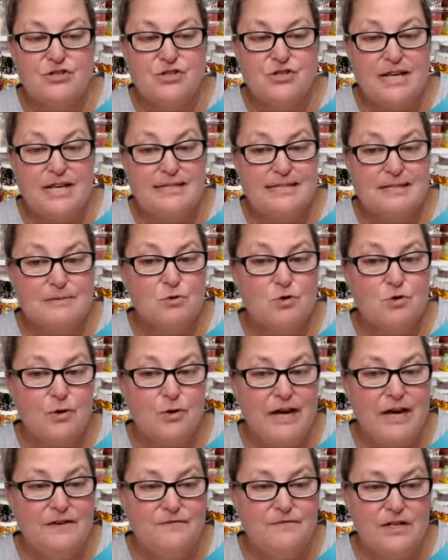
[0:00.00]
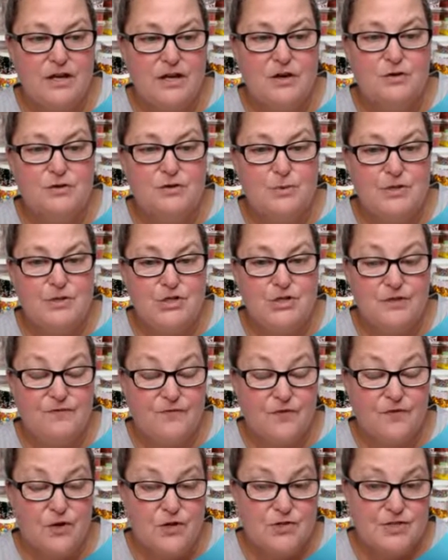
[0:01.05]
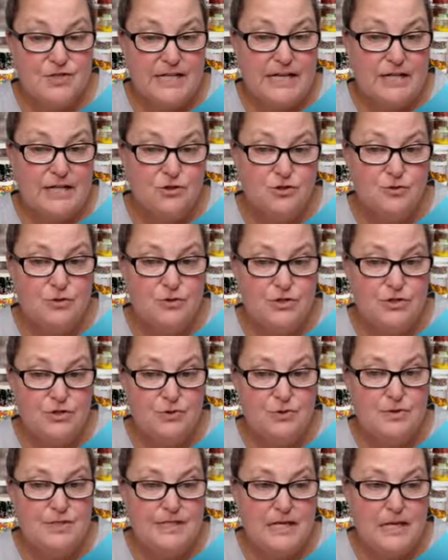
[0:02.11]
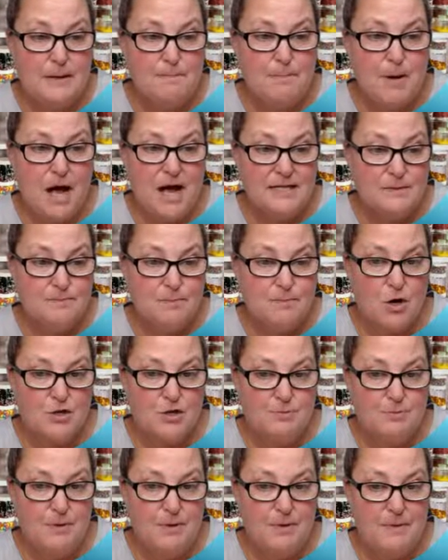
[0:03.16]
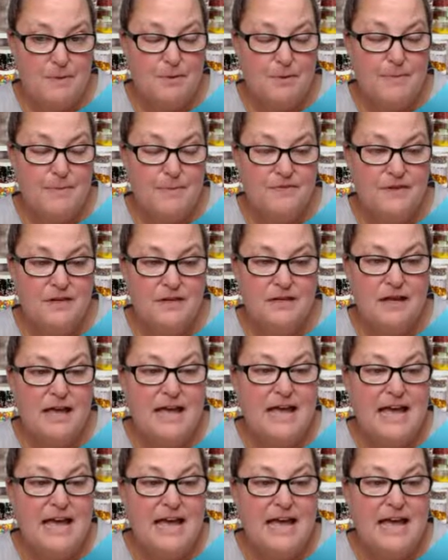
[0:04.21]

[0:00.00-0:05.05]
She has some great videos when she first introduced the embossed parchment paper method,